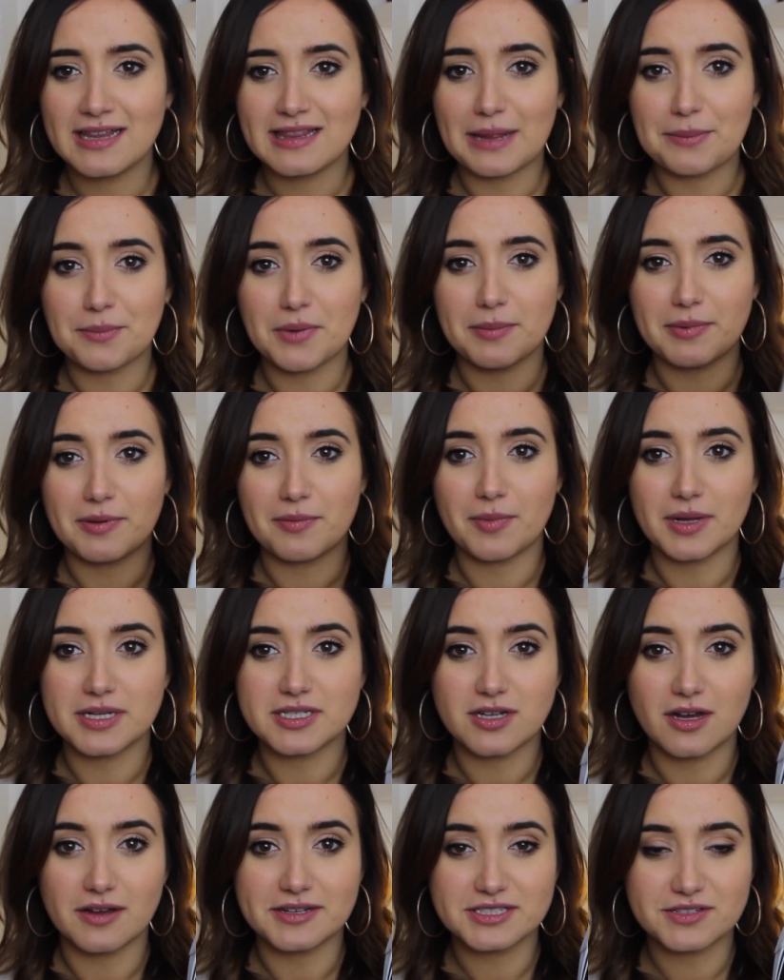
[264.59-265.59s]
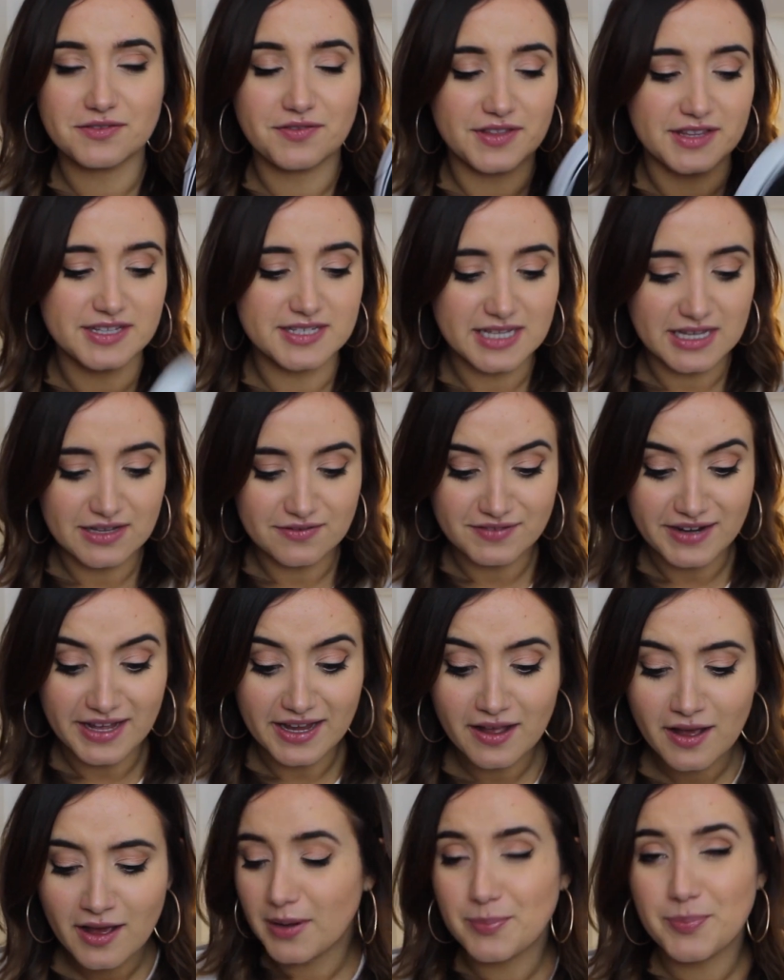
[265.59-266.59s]
That might be my task for this
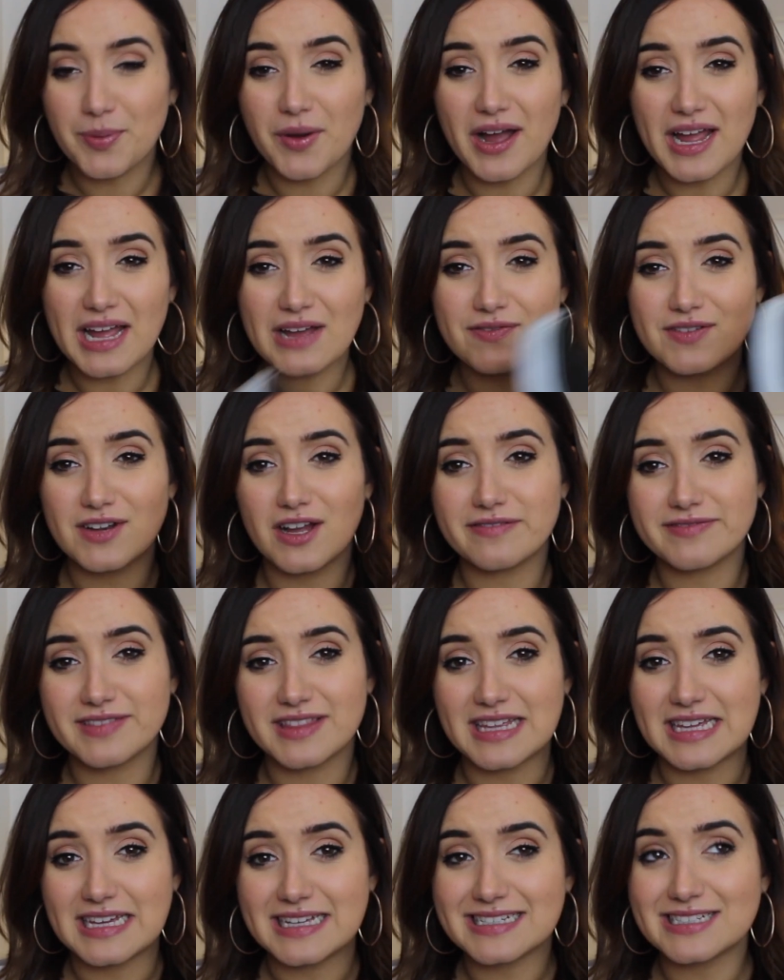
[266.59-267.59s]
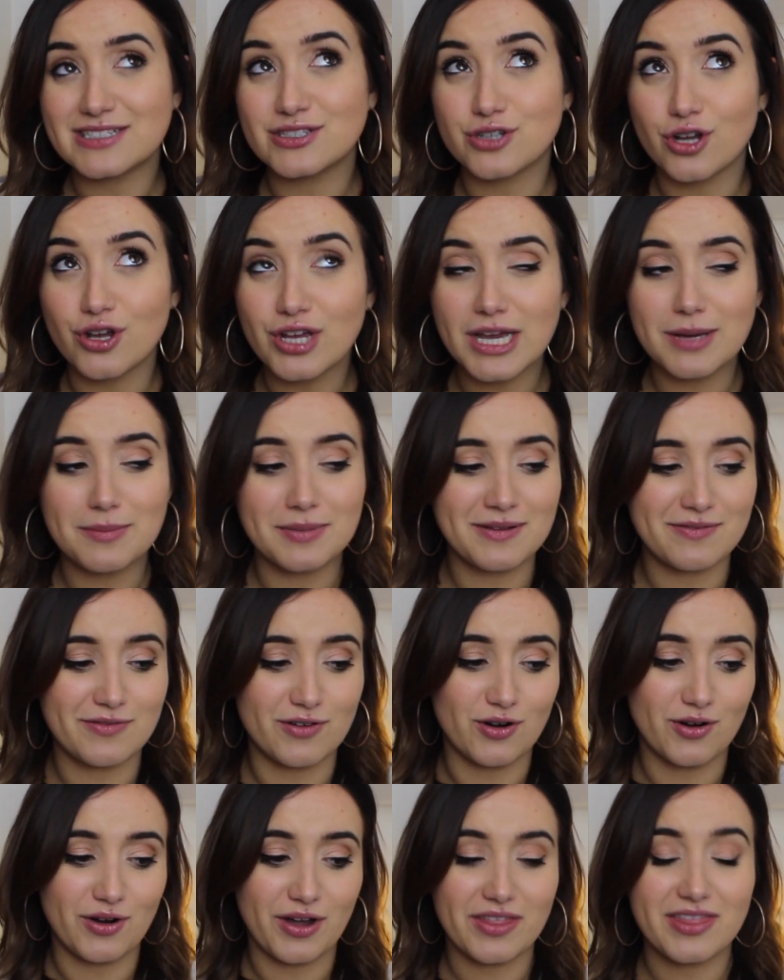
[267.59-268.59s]
evening. But I have loved these, and don't get me
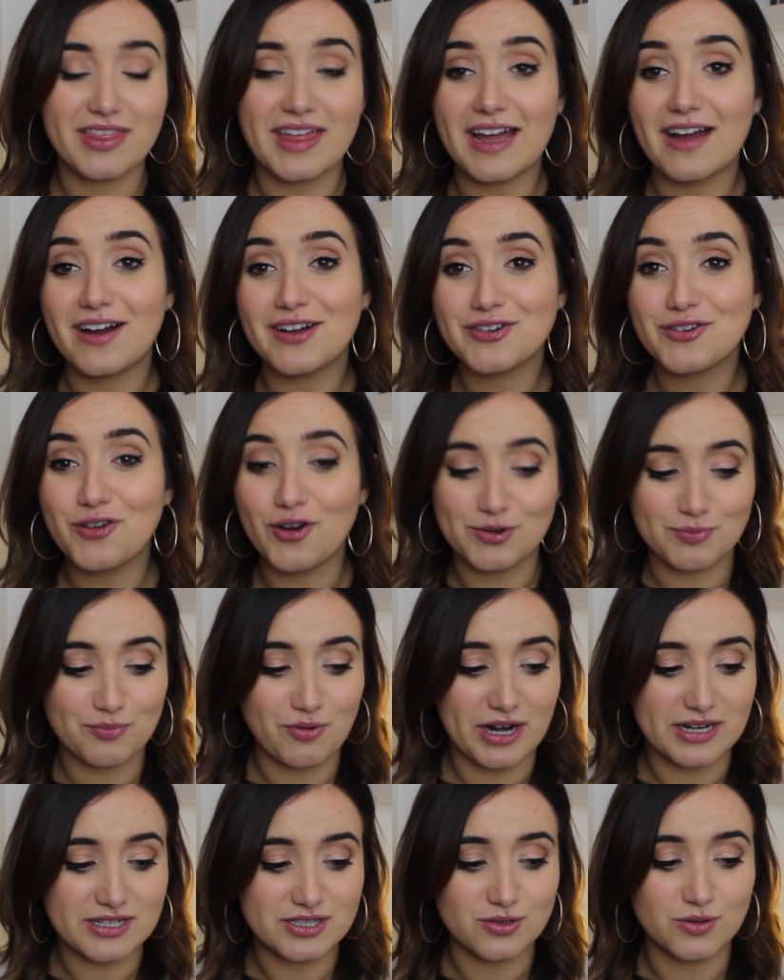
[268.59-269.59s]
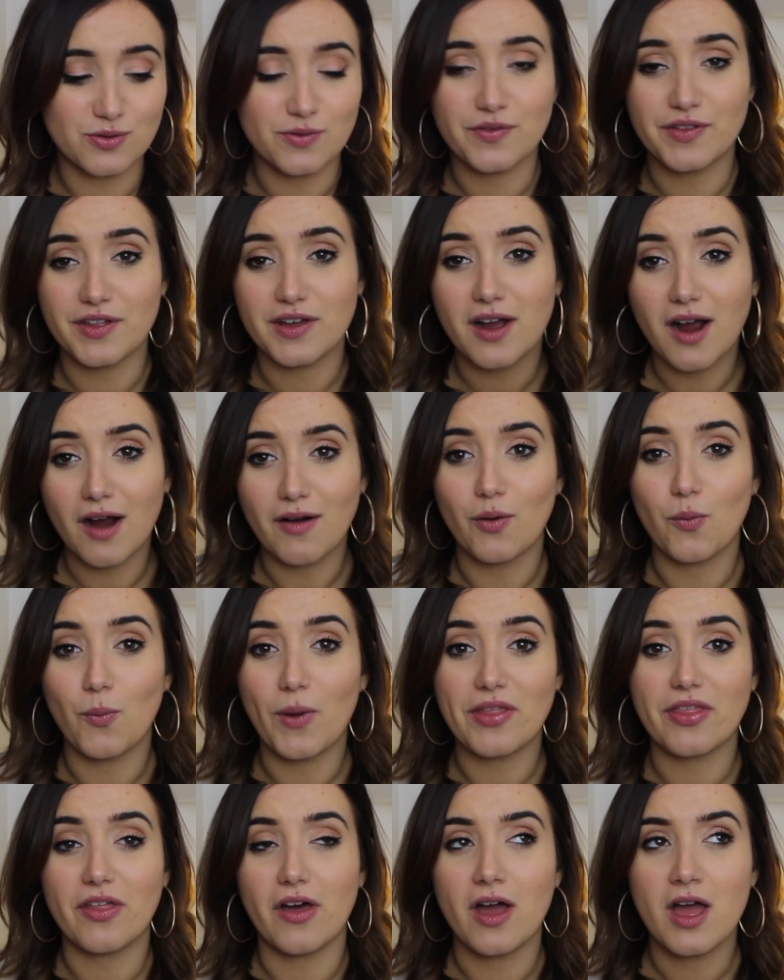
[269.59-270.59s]
wrong, they are not practical for the current
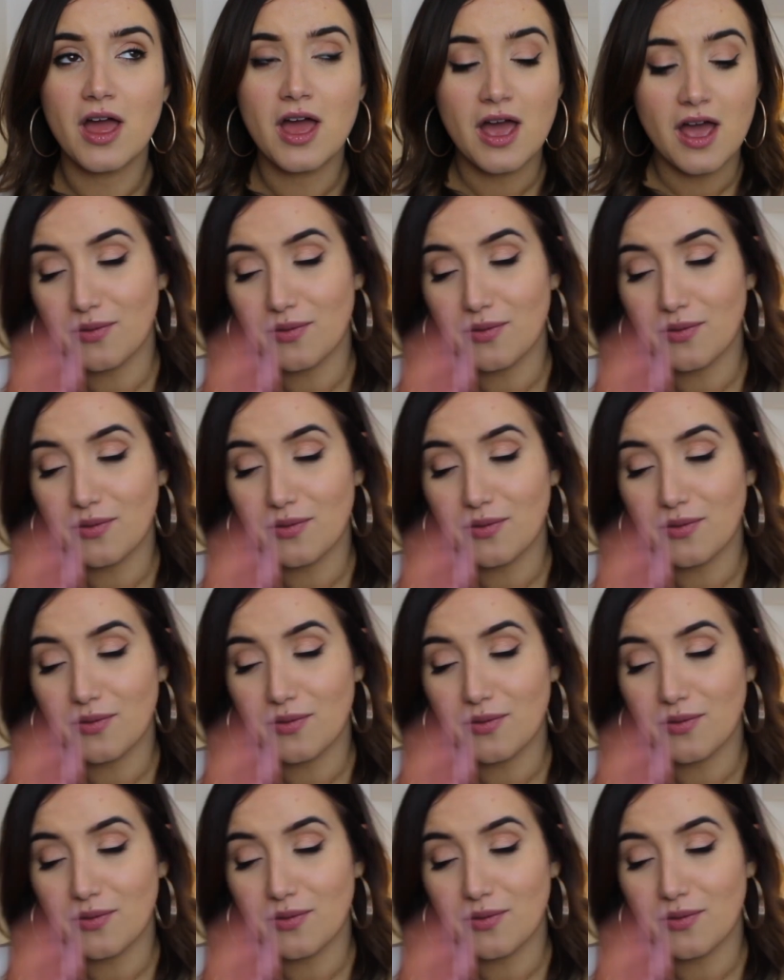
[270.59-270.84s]
weather.